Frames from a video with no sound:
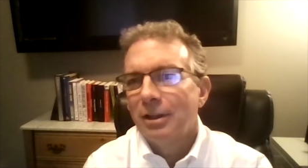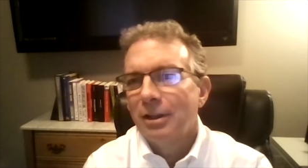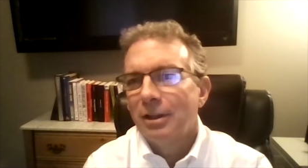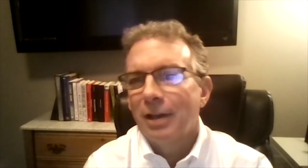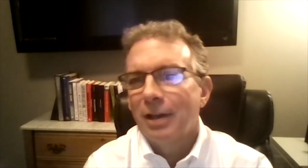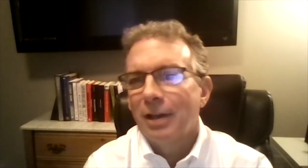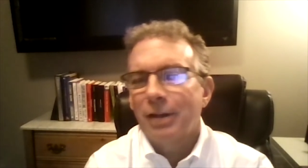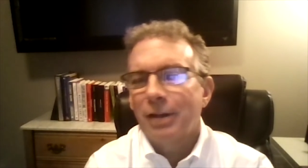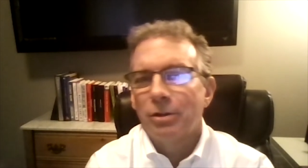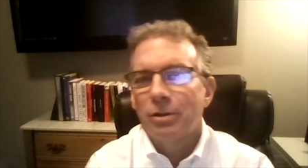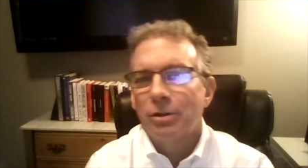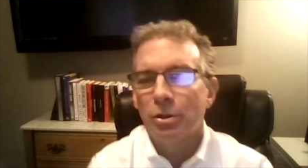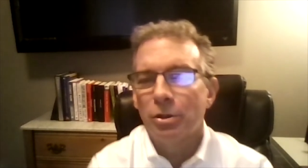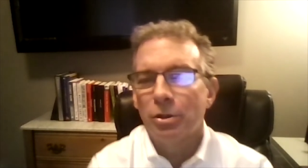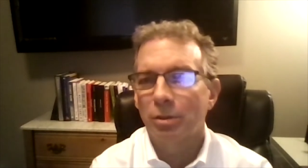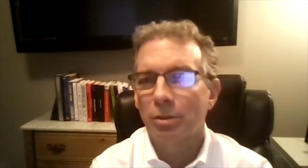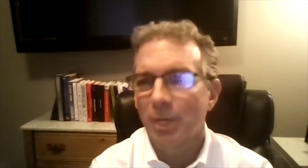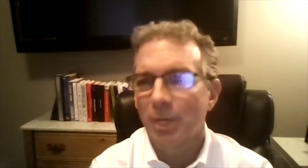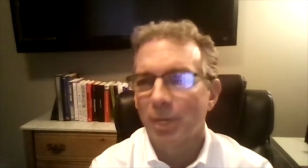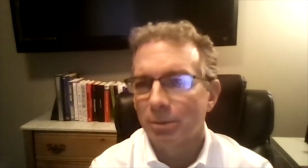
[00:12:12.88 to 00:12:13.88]
How do you know
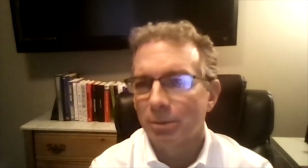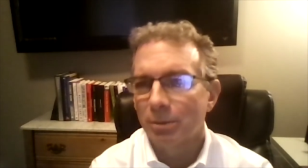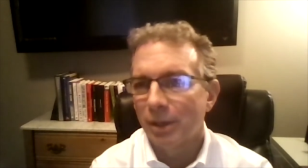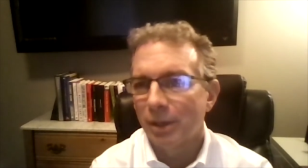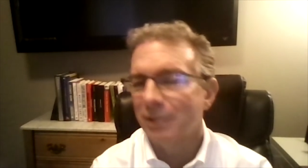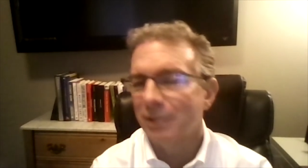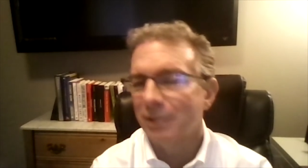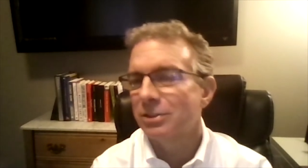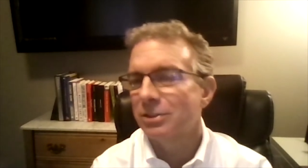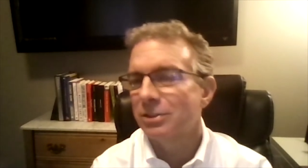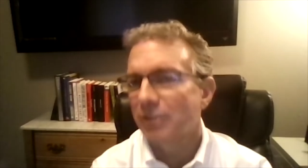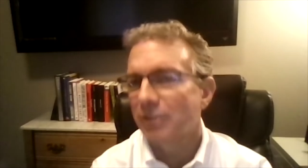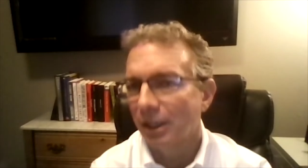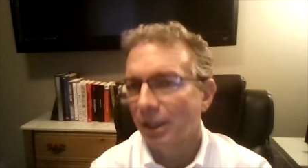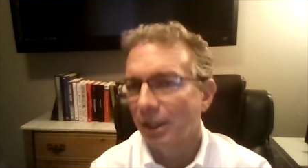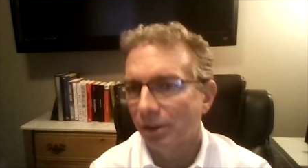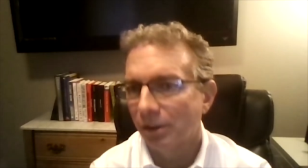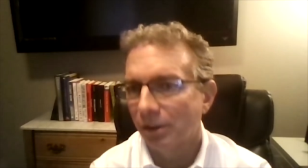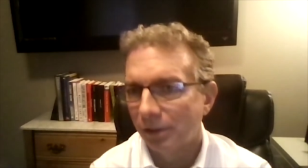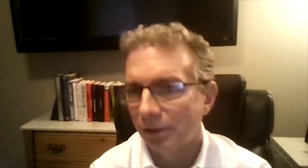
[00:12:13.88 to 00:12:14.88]
you can make money at
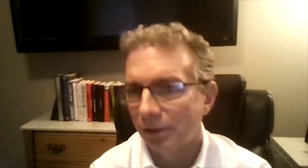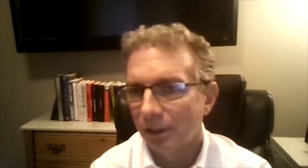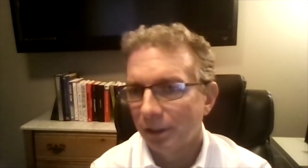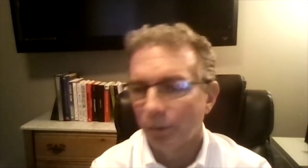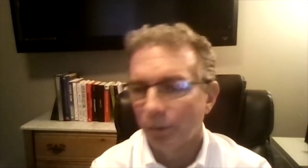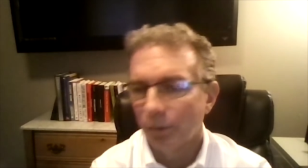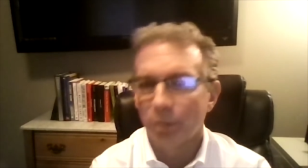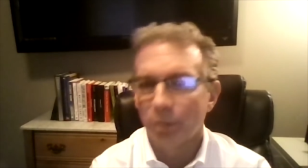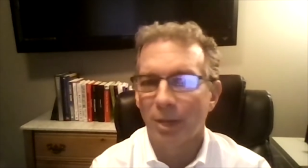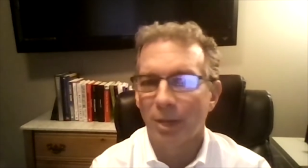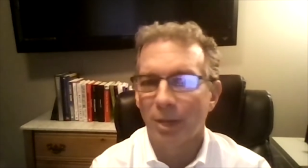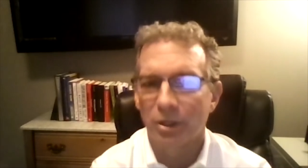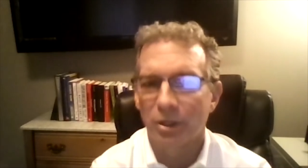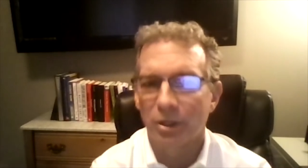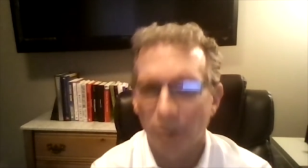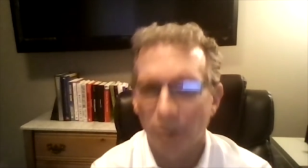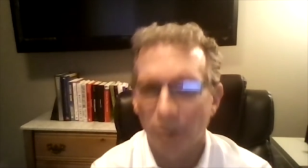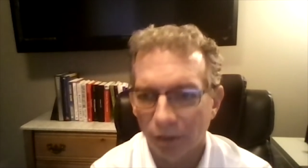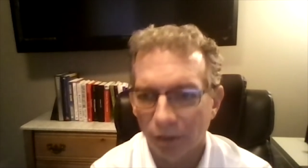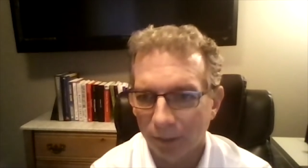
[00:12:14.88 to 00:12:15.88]
scale when you manage
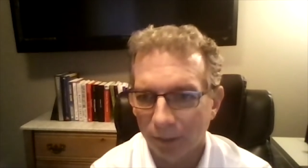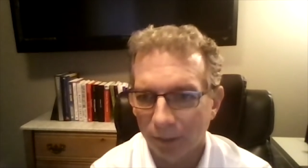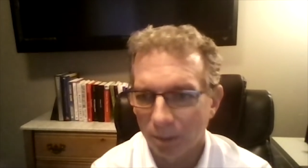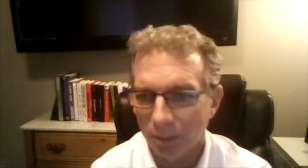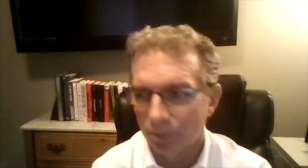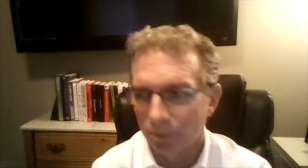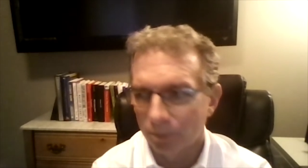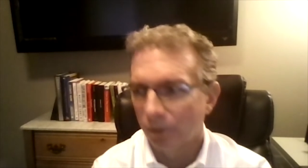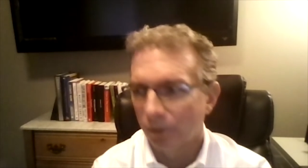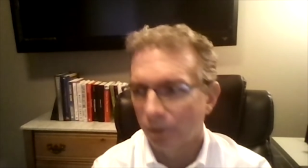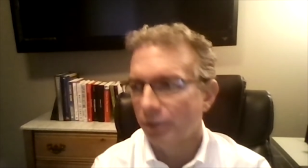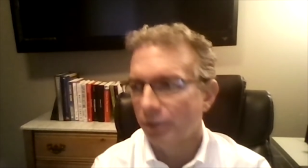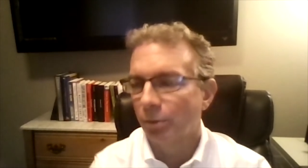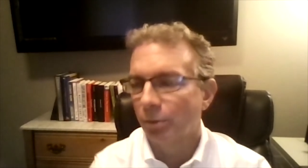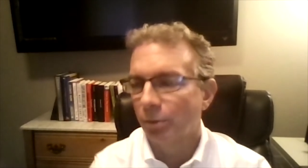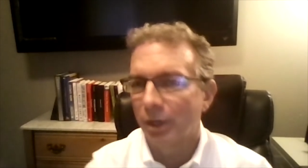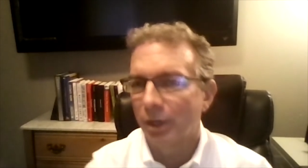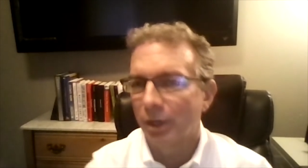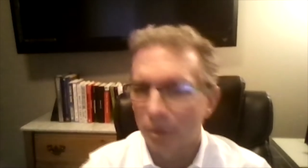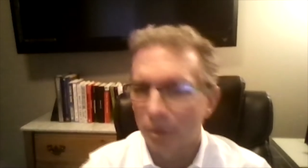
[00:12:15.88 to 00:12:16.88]
other people and you're
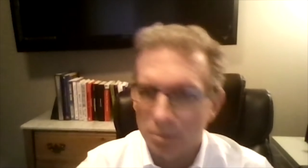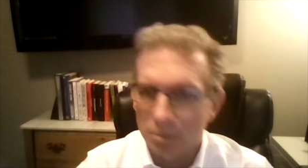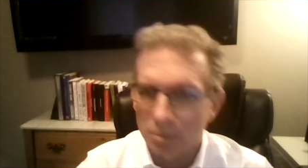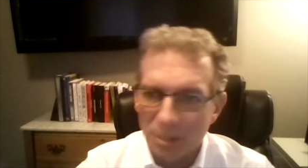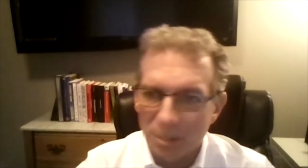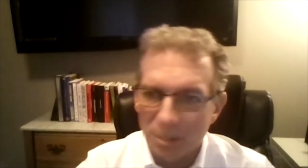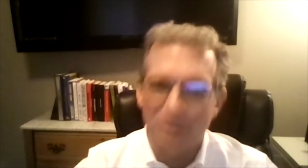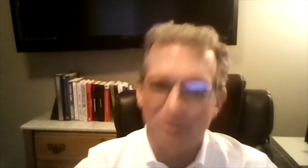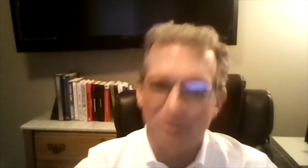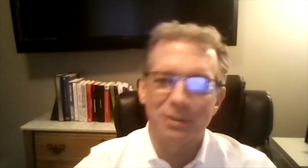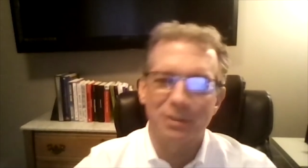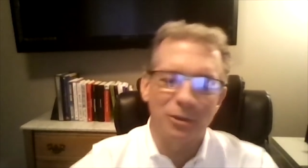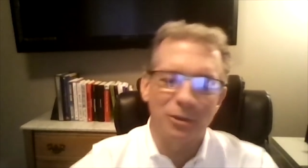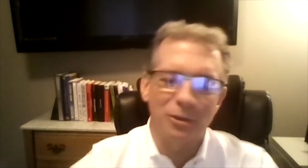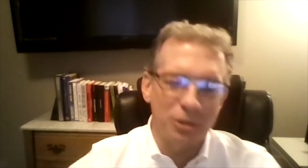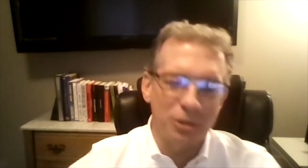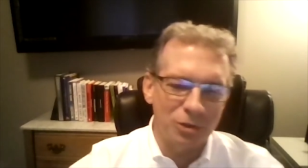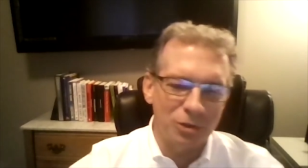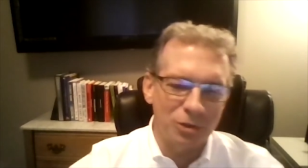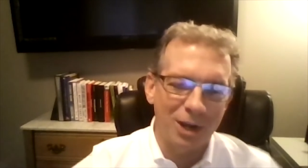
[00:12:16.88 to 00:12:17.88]
running this business and the
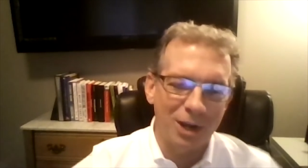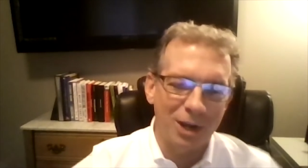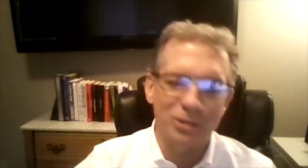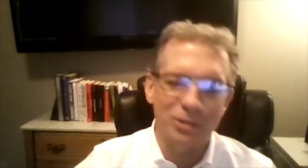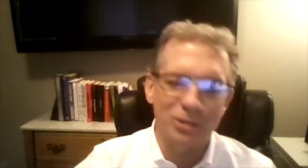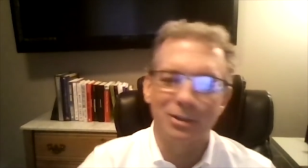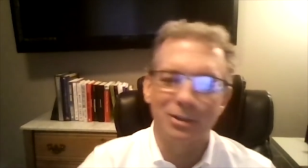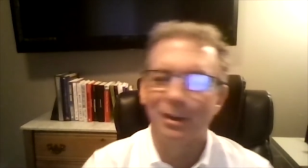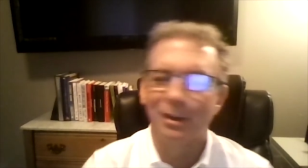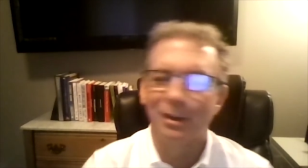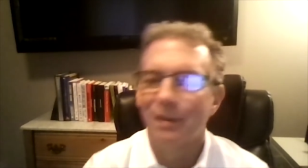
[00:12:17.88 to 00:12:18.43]
distraction?